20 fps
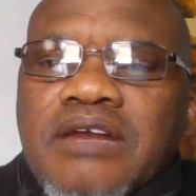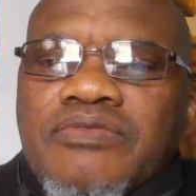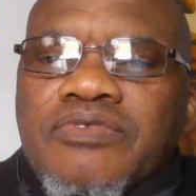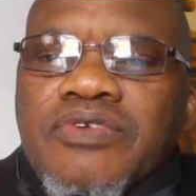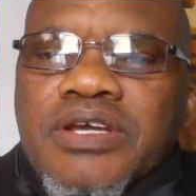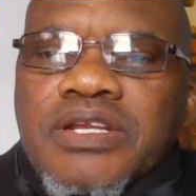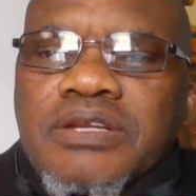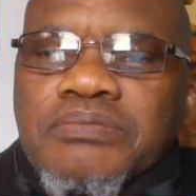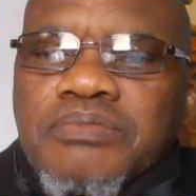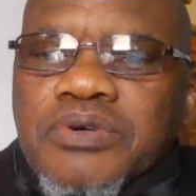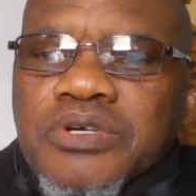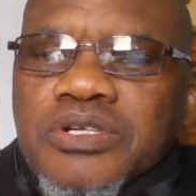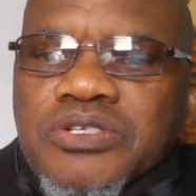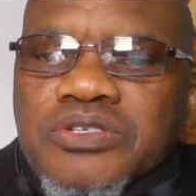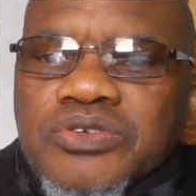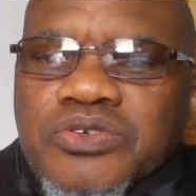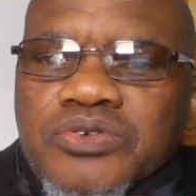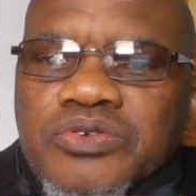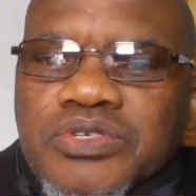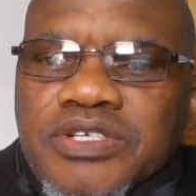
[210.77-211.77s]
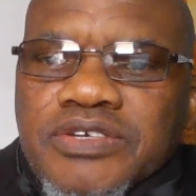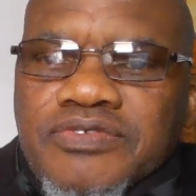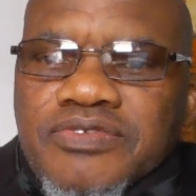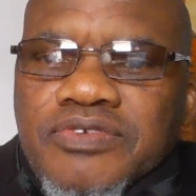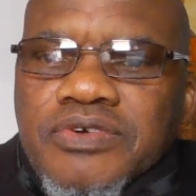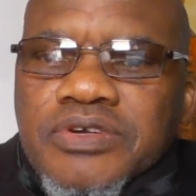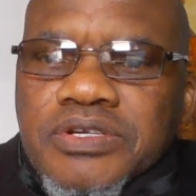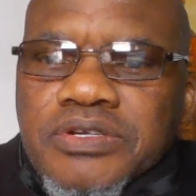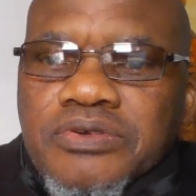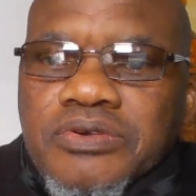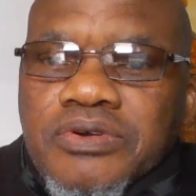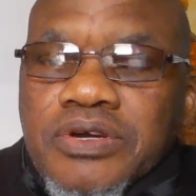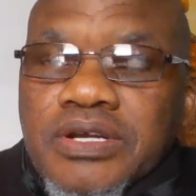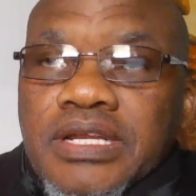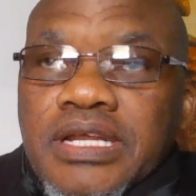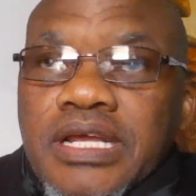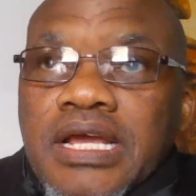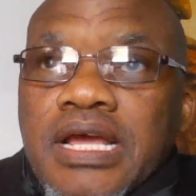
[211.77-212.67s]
for anybody to use a phone in court.